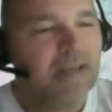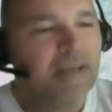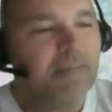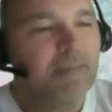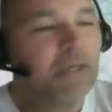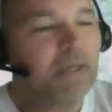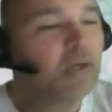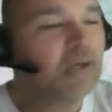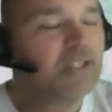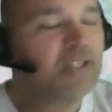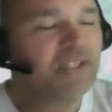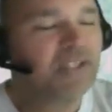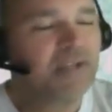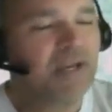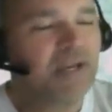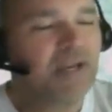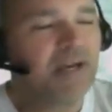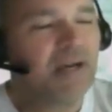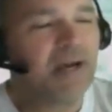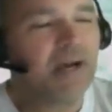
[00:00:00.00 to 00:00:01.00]

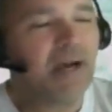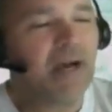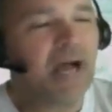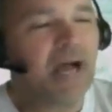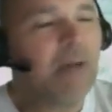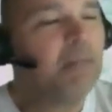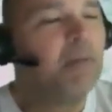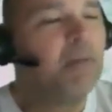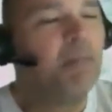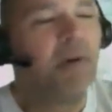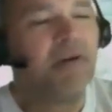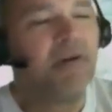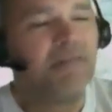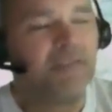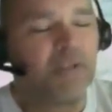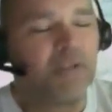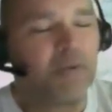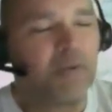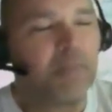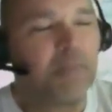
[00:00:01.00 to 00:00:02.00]
because I'm above
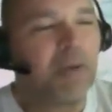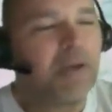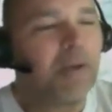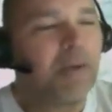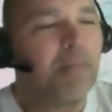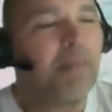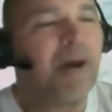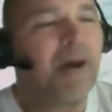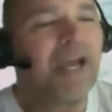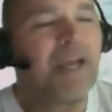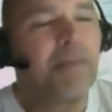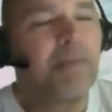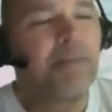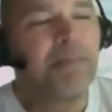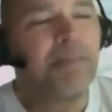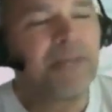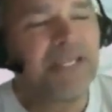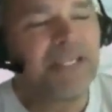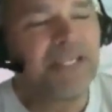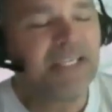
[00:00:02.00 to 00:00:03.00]
you and my
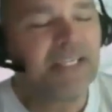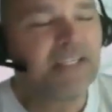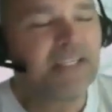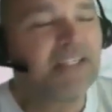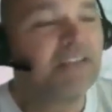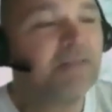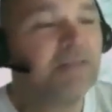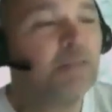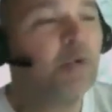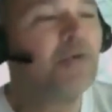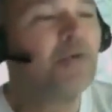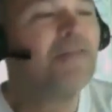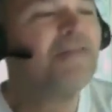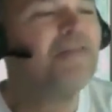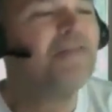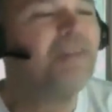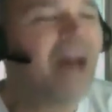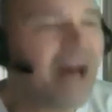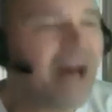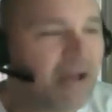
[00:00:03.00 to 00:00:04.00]
opinion is of more
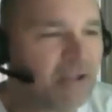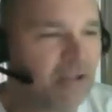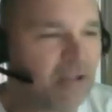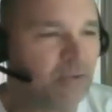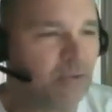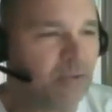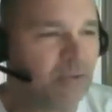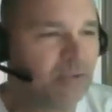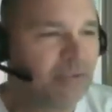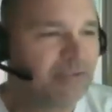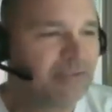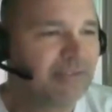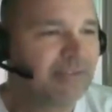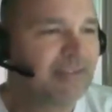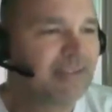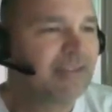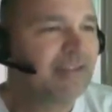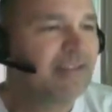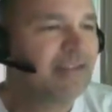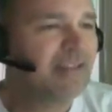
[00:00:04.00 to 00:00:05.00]
value
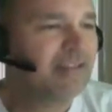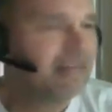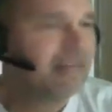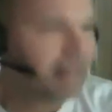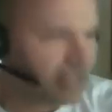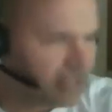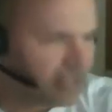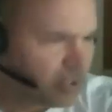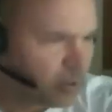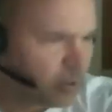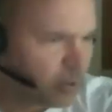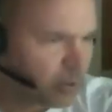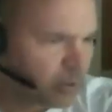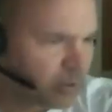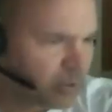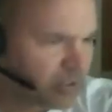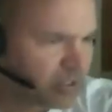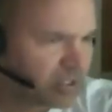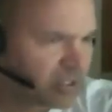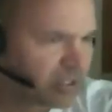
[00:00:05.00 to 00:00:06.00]
than
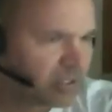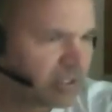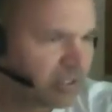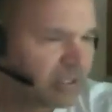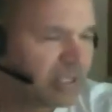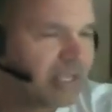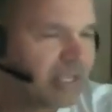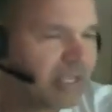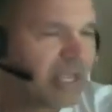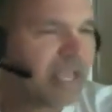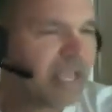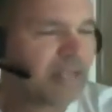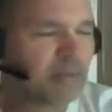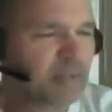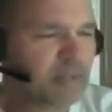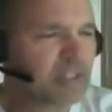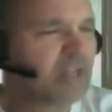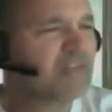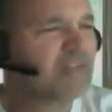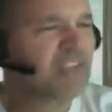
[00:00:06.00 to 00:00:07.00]
yours. And
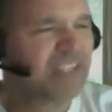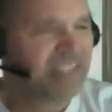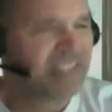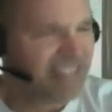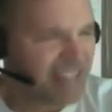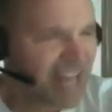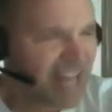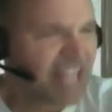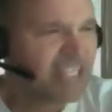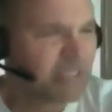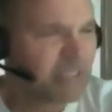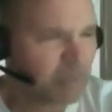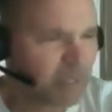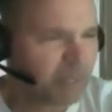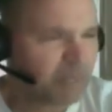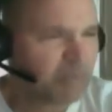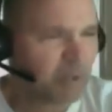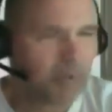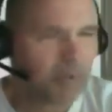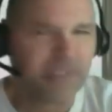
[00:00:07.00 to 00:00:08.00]
Christoph says, That's what
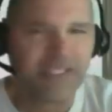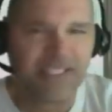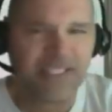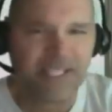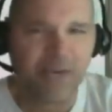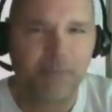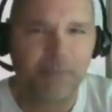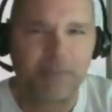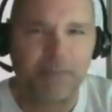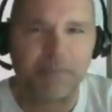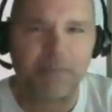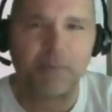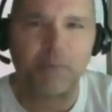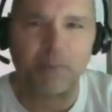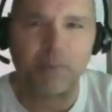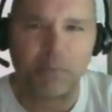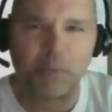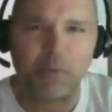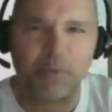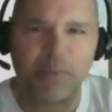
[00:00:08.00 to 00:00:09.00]
I'm going to tell people
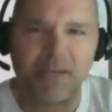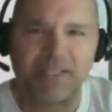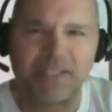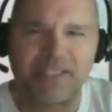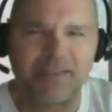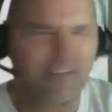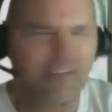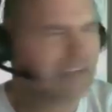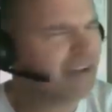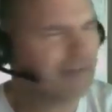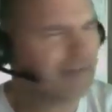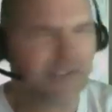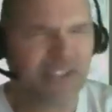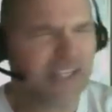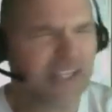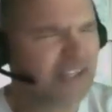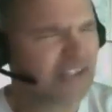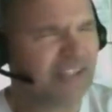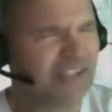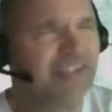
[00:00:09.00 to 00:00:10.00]
when we're about to have a
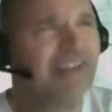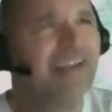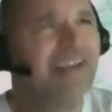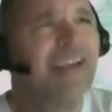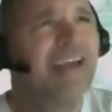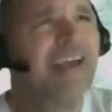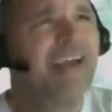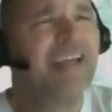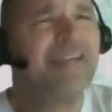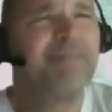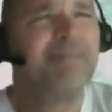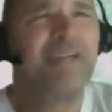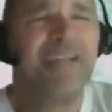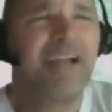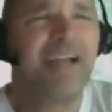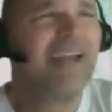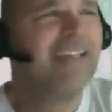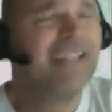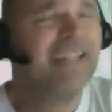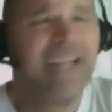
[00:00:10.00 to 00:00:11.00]
conversation. And I'm
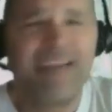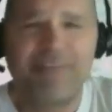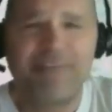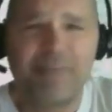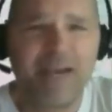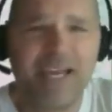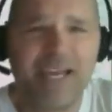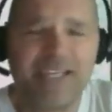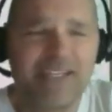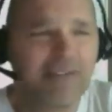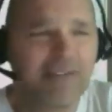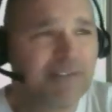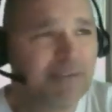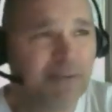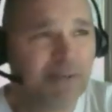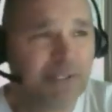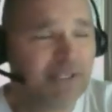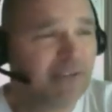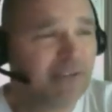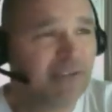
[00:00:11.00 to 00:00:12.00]
like, I laugh my ass off.
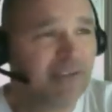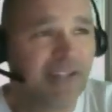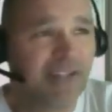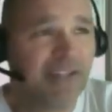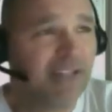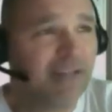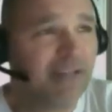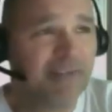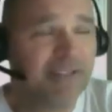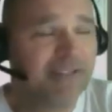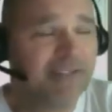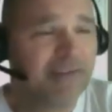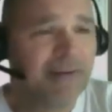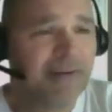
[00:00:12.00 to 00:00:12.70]
Christoph, I love it.